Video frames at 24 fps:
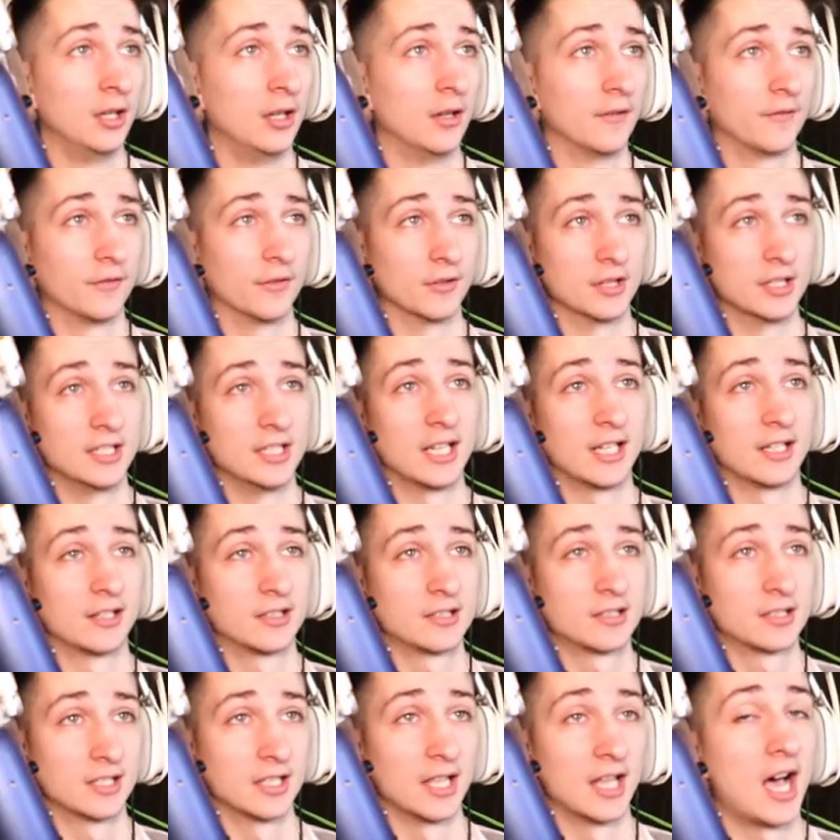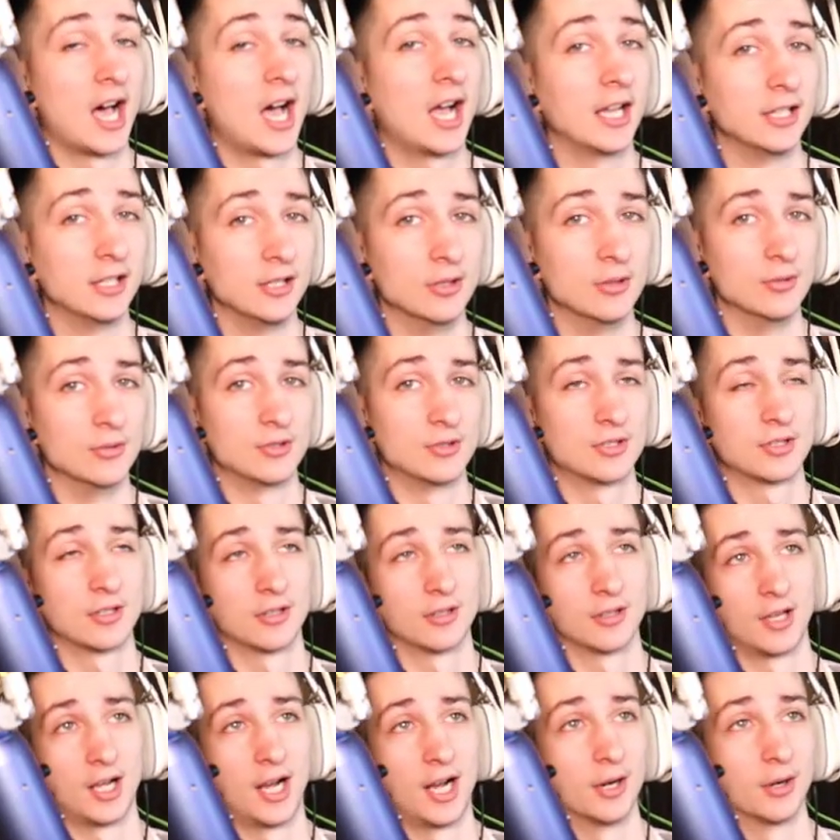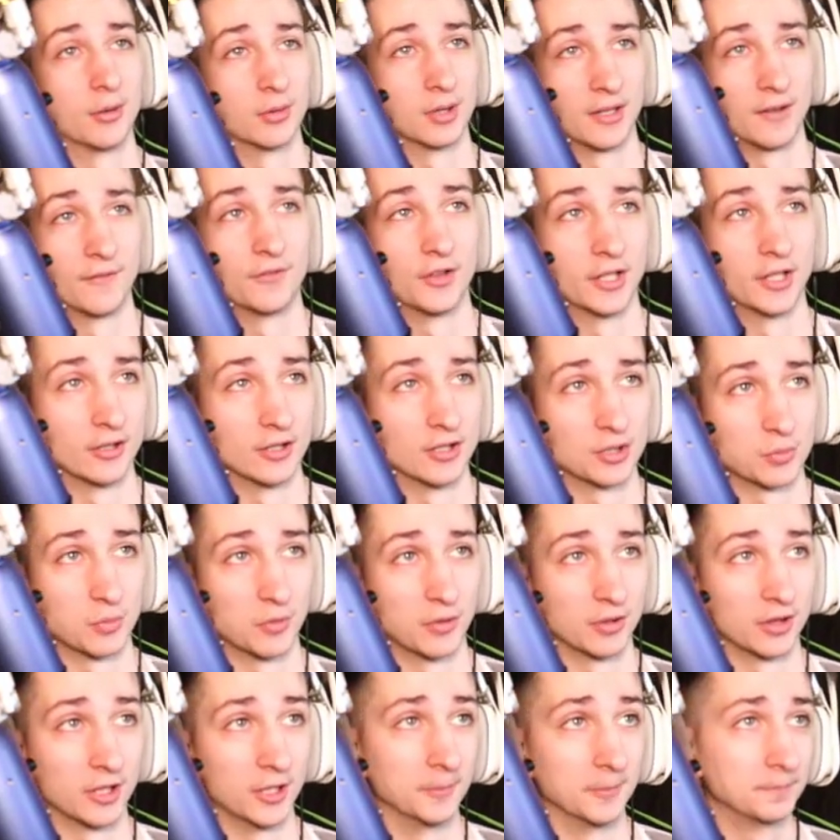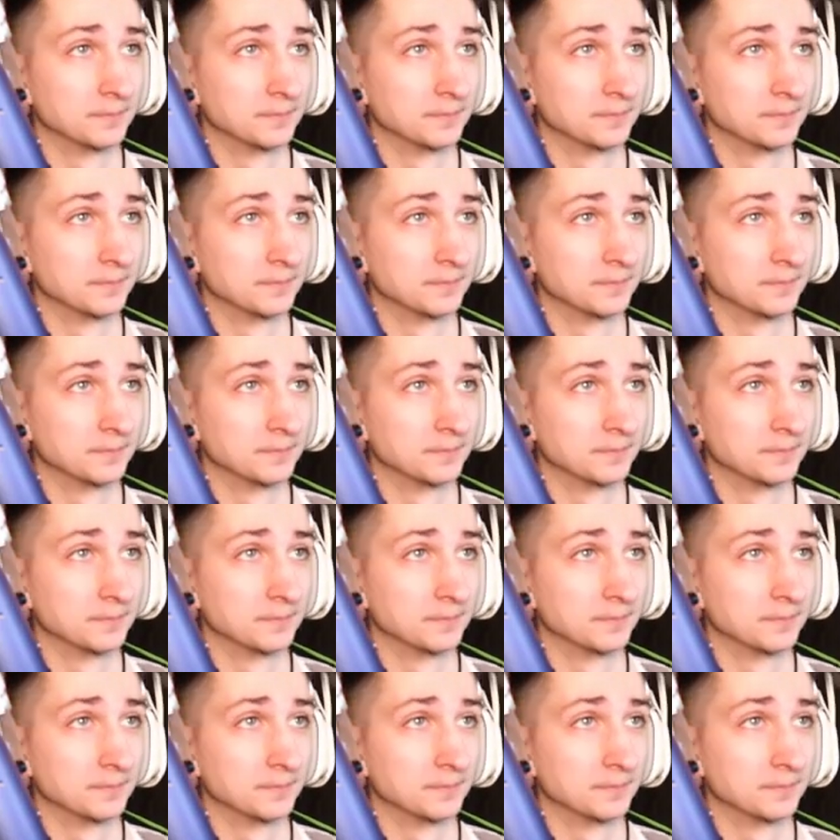For the decks that I use, I don't think Flicker's worth it.